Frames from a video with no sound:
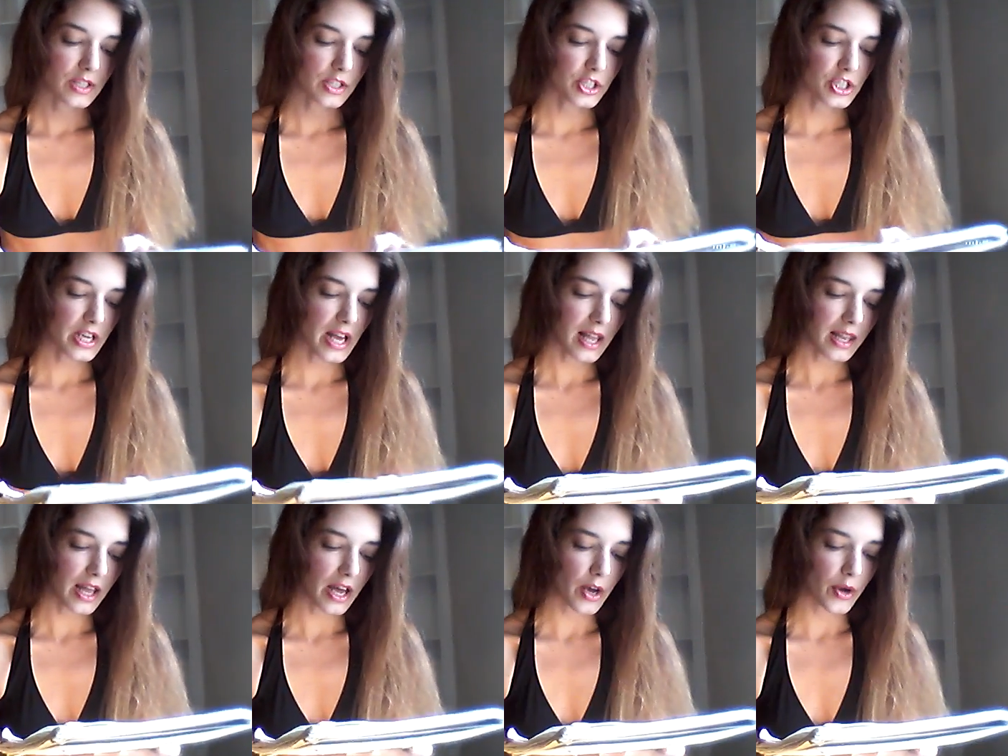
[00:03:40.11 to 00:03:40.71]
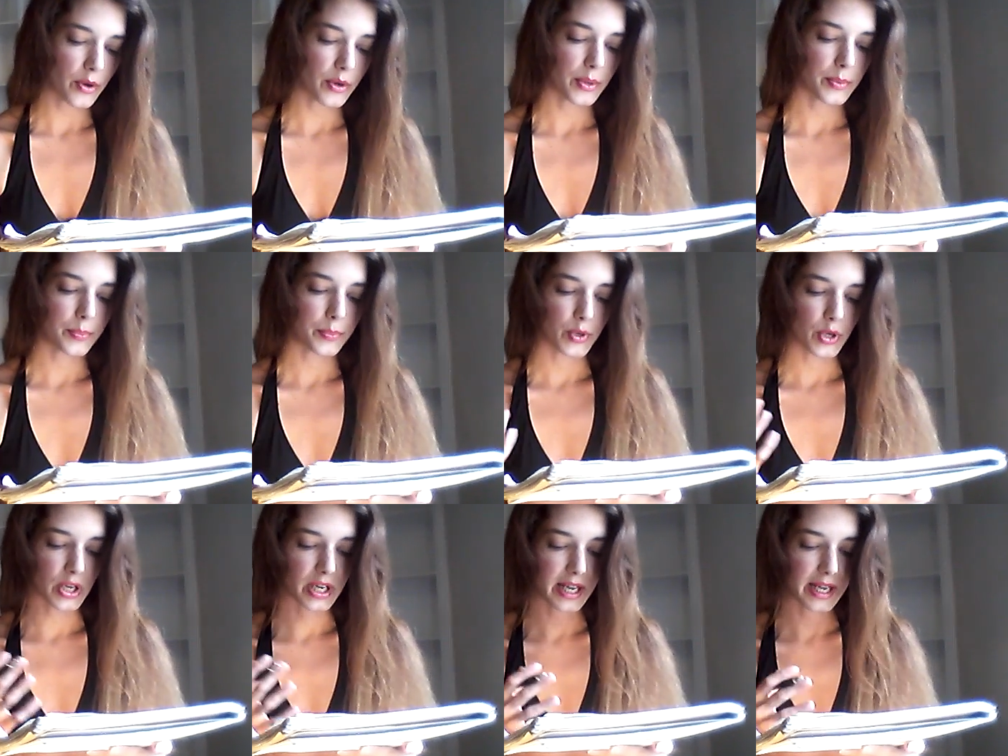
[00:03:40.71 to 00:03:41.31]
jello,
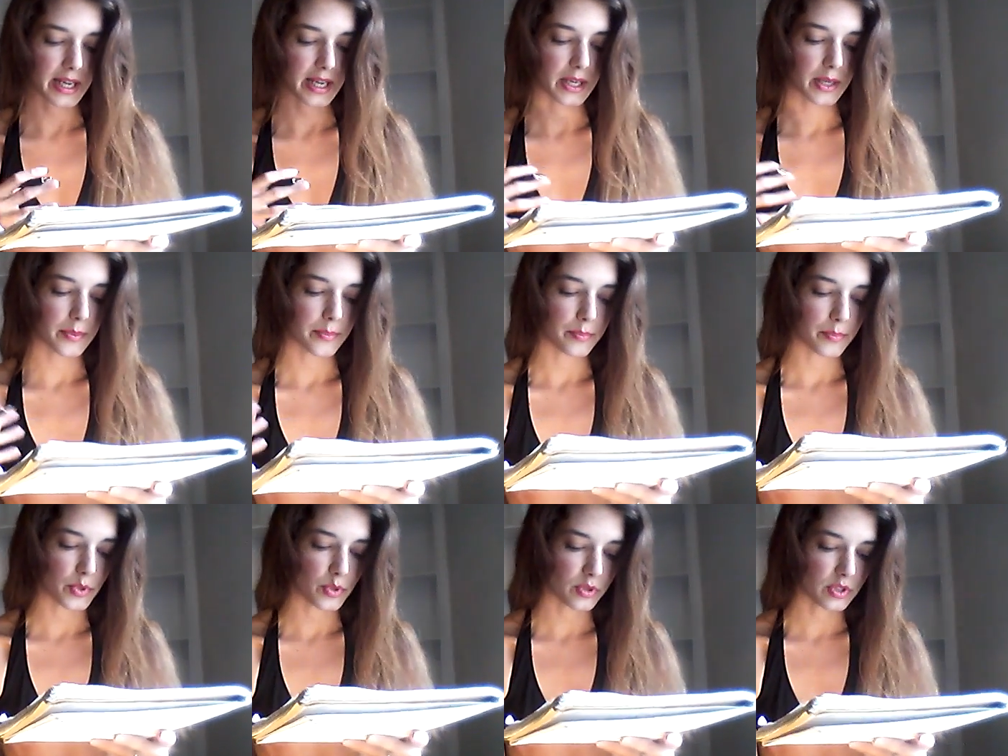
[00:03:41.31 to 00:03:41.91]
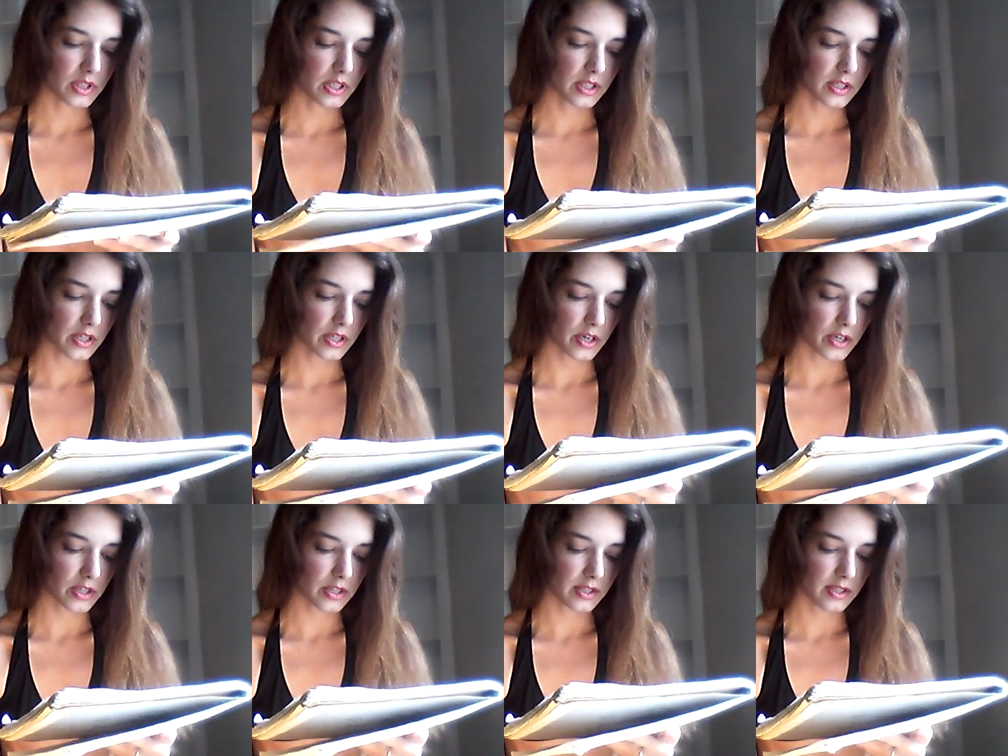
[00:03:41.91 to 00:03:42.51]
pudding, mousse
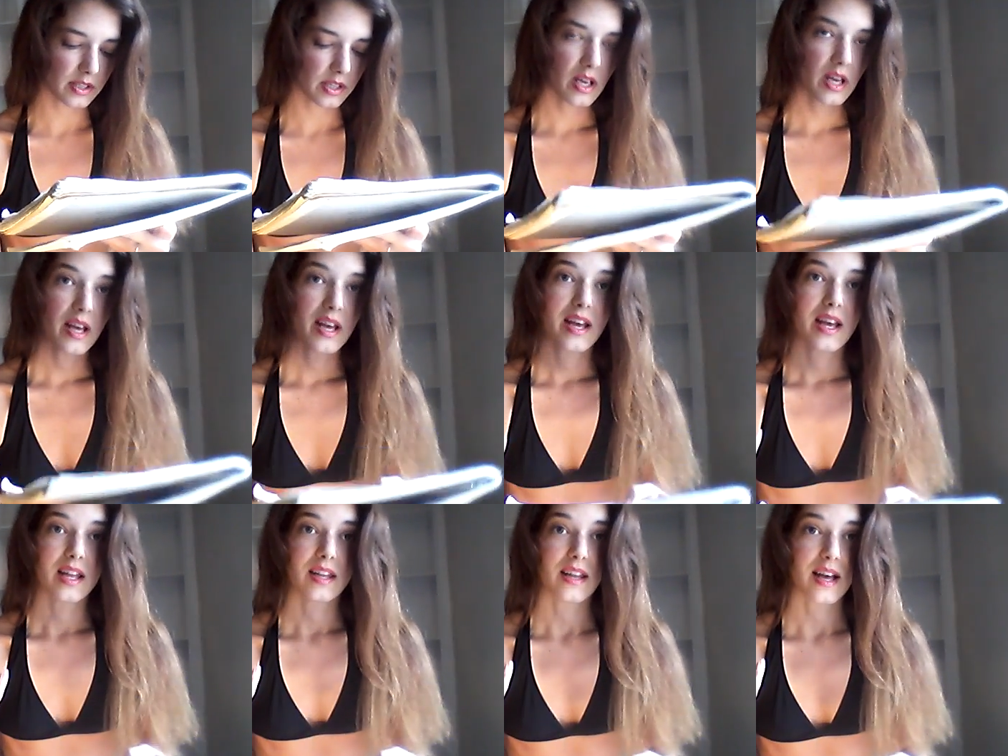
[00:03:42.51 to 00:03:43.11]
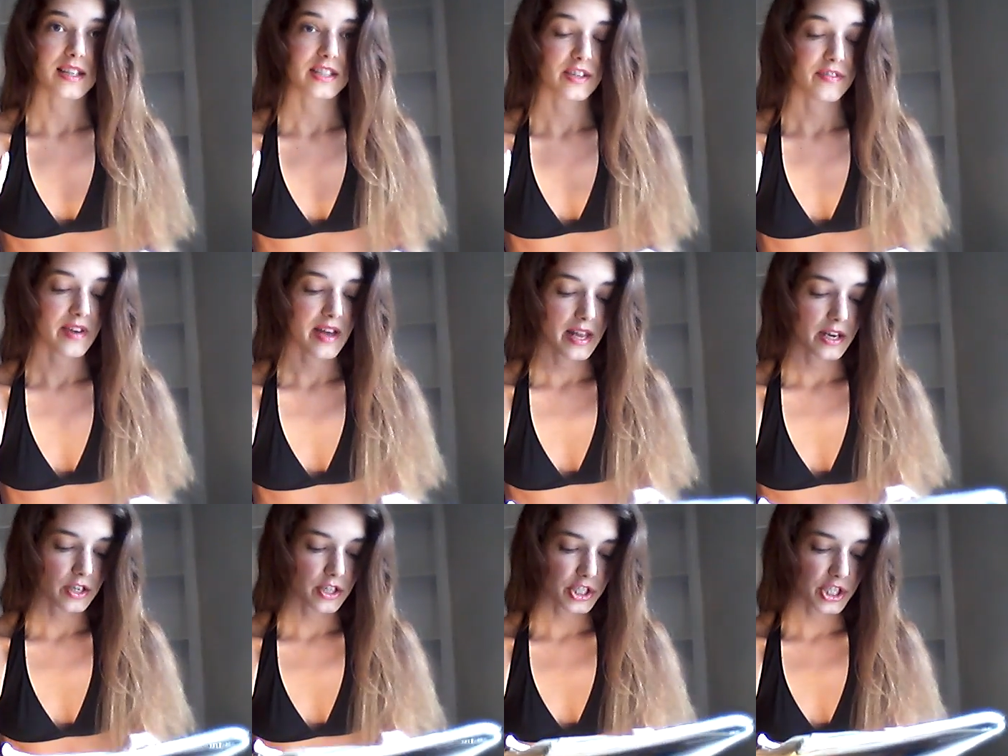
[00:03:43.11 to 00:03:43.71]
desserts. Lots of
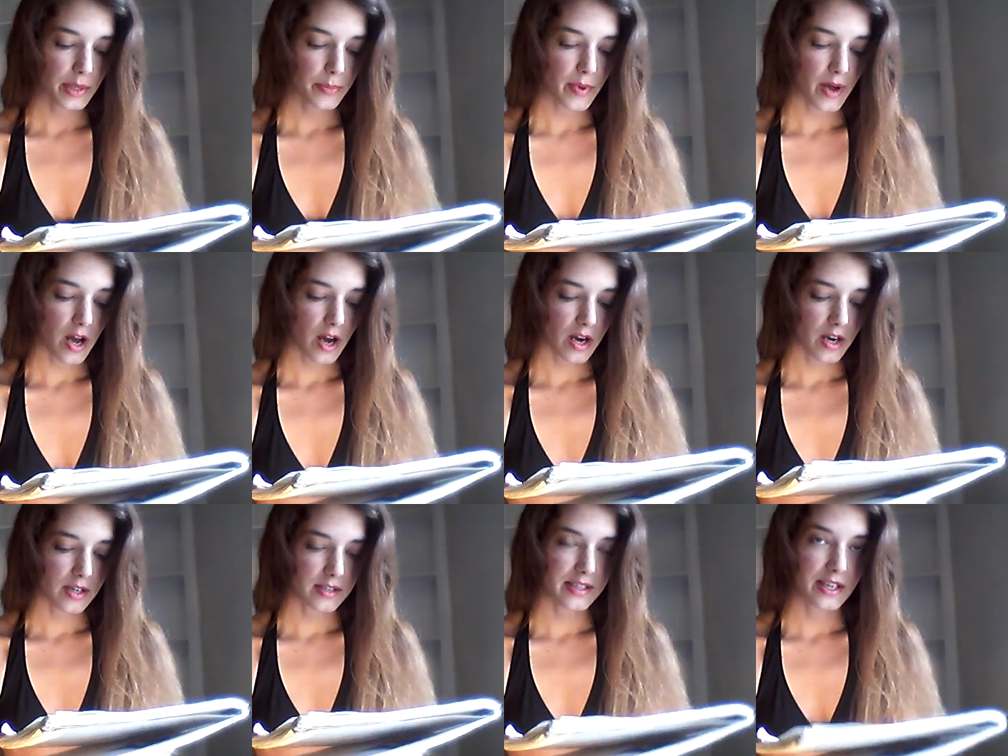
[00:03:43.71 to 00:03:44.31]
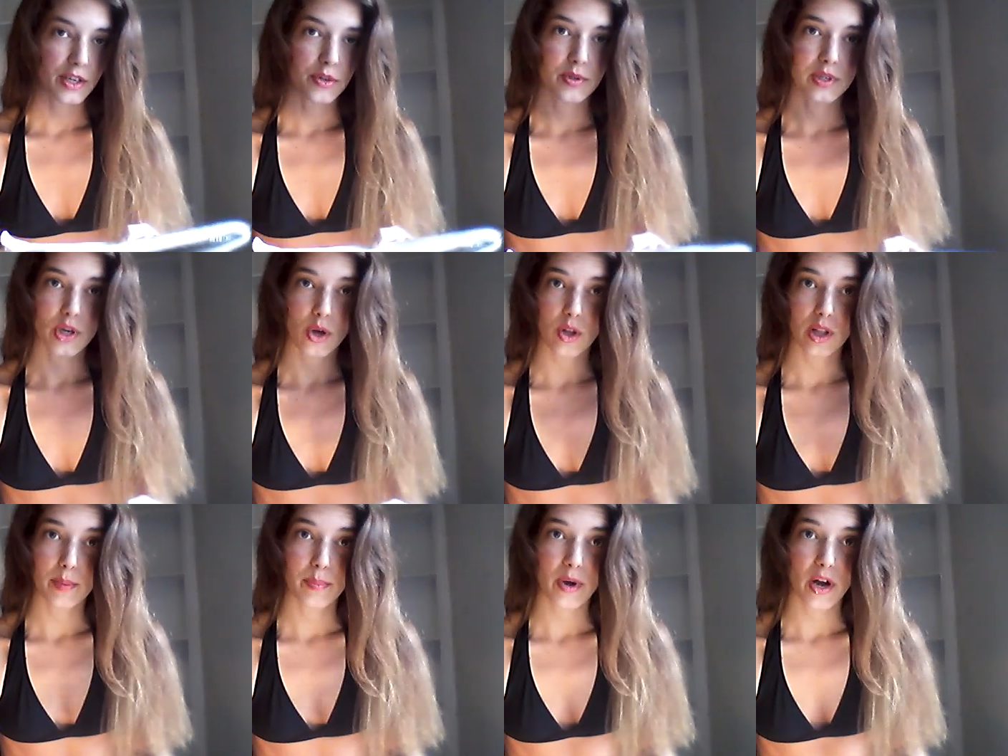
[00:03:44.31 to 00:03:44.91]
energy bars and
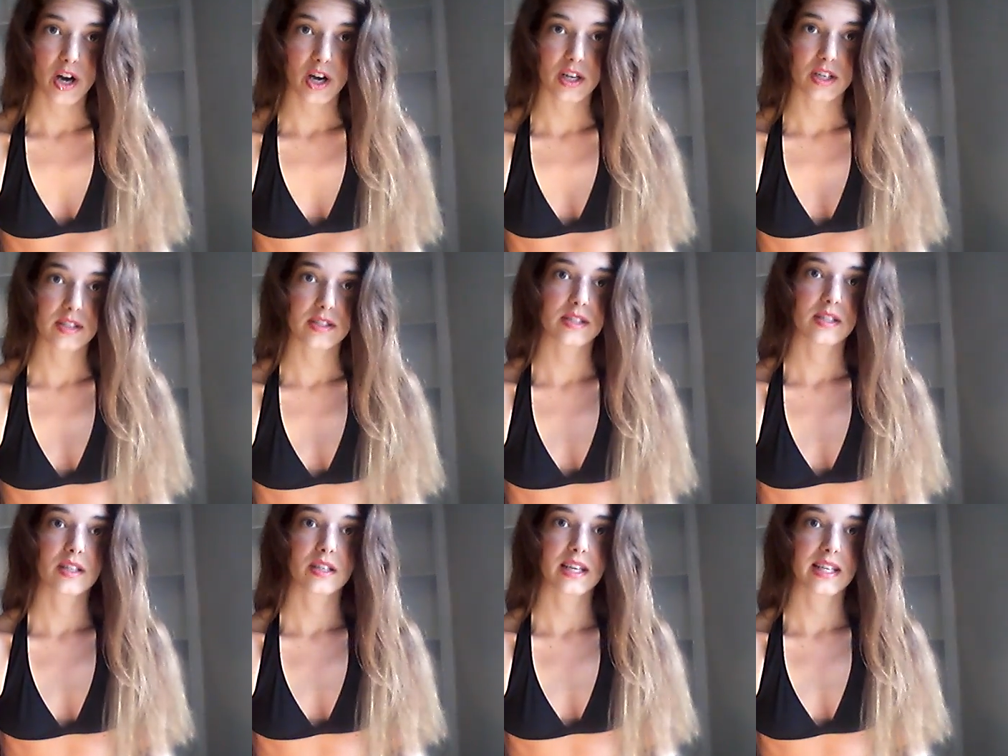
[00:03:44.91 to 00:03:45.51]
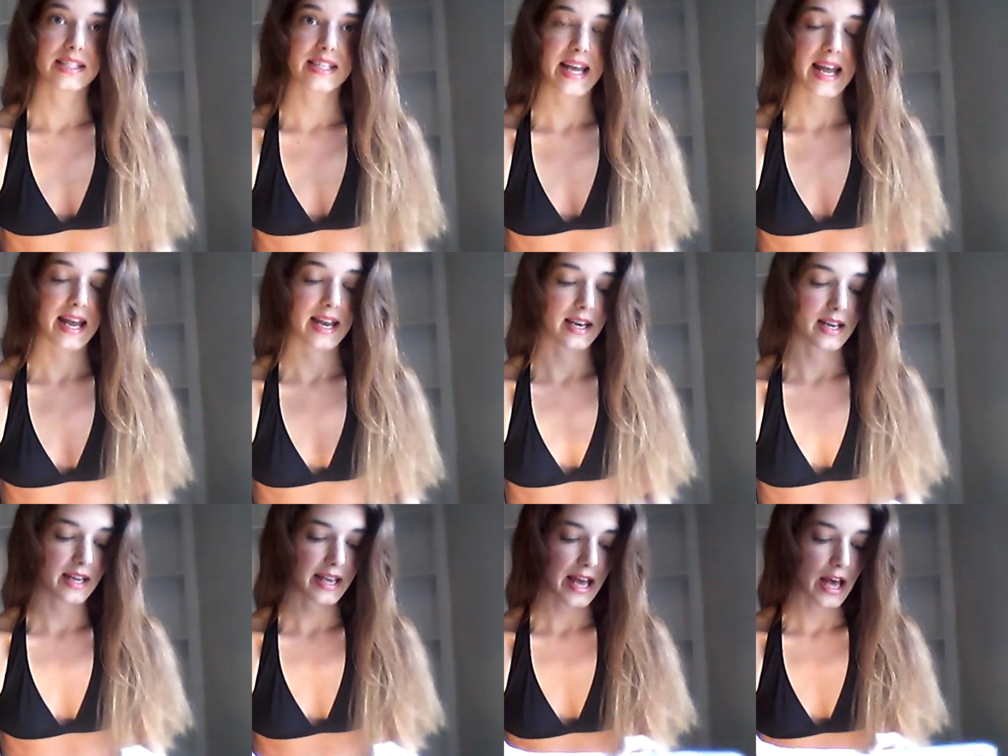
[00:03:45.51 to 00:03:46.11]
granola bars
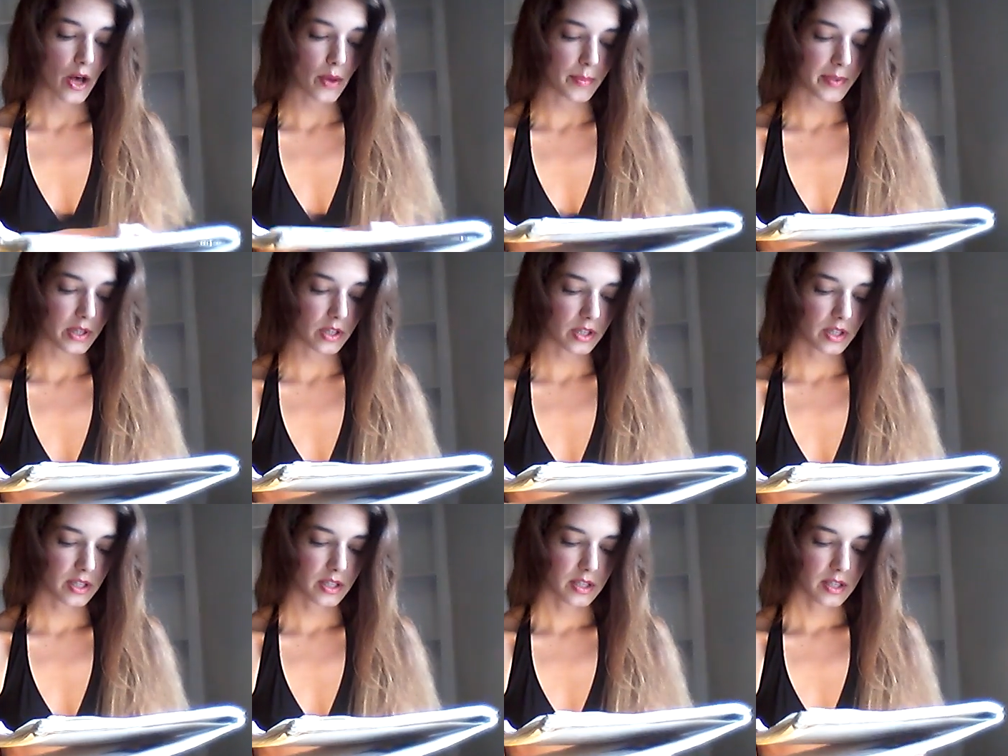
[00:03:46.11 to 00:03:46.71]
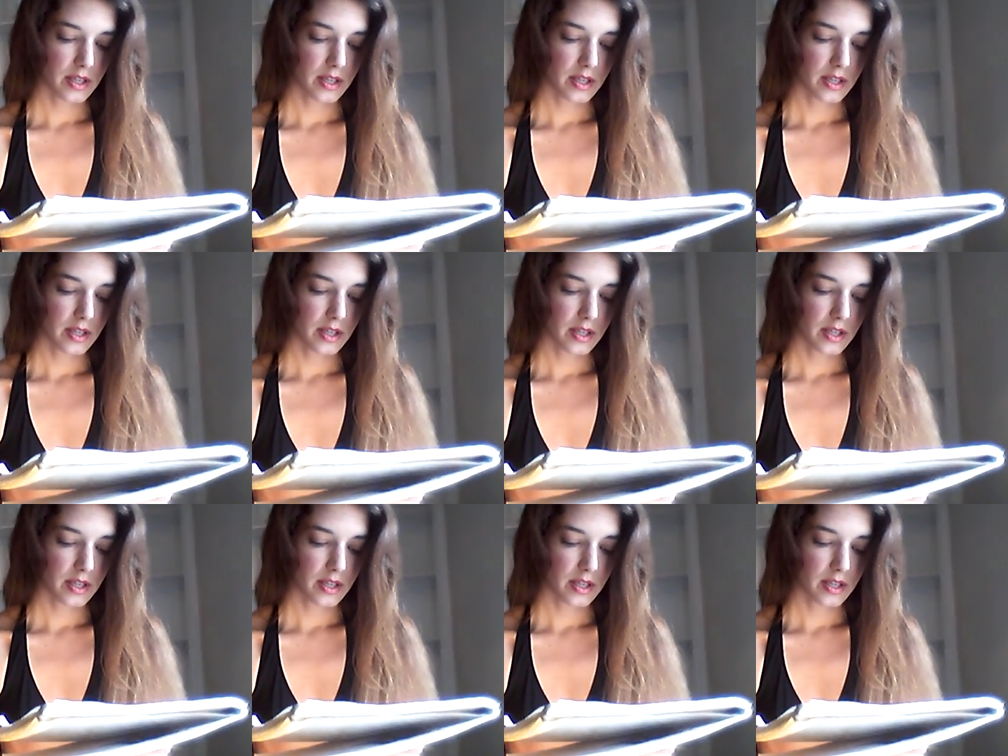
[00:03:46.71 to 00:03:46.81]
contain cow milk.